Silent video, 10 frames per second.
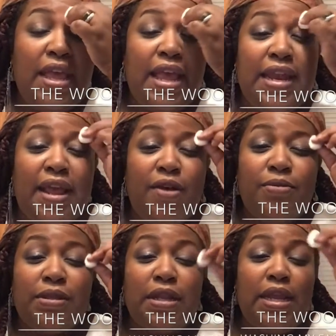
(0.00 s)
and it
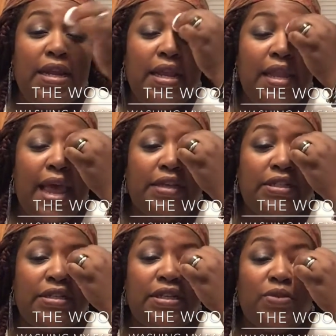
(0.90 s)
helps clean the
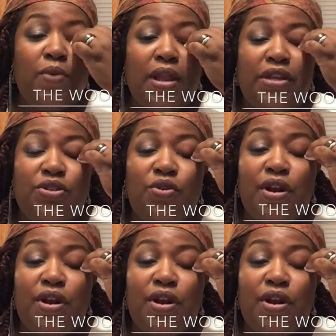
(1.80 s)
lashes as well as your